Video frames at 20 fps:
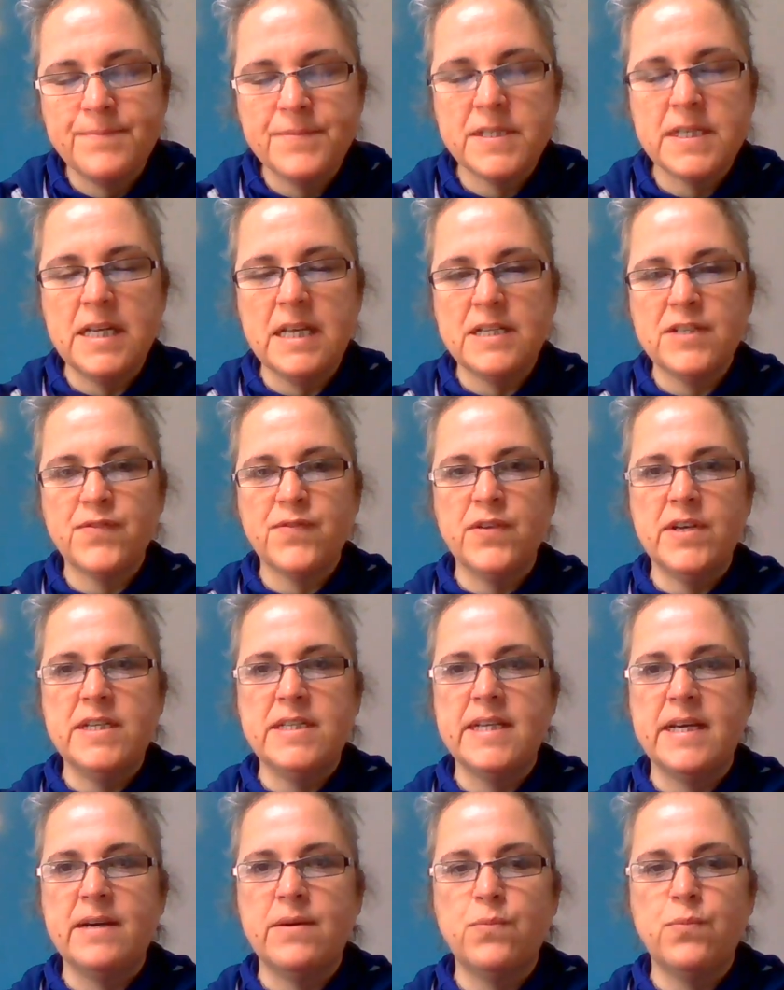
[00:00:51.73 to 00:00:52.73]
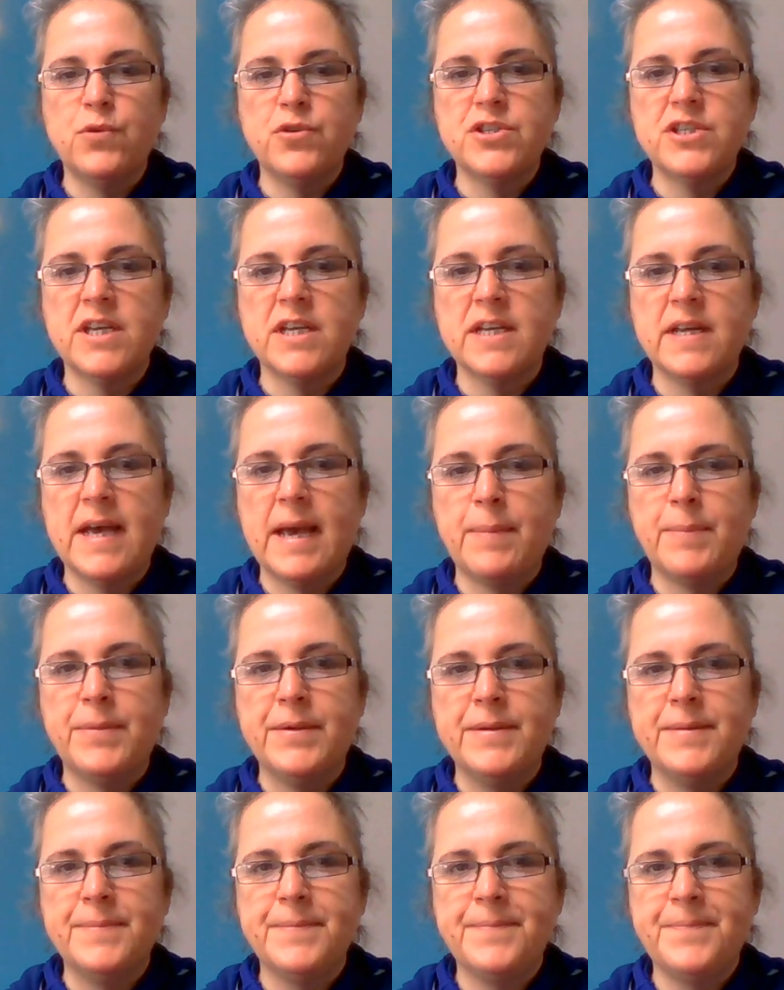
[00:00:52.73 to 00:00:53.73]
So let's find out what's going to
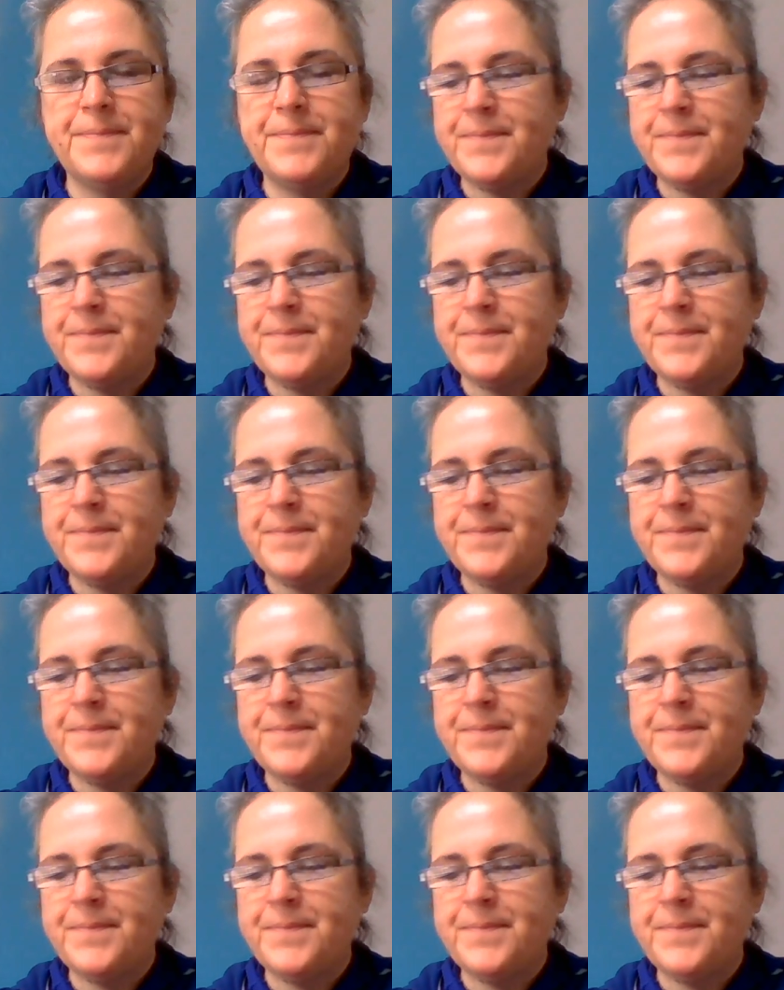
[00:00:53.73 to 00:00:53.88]
happen.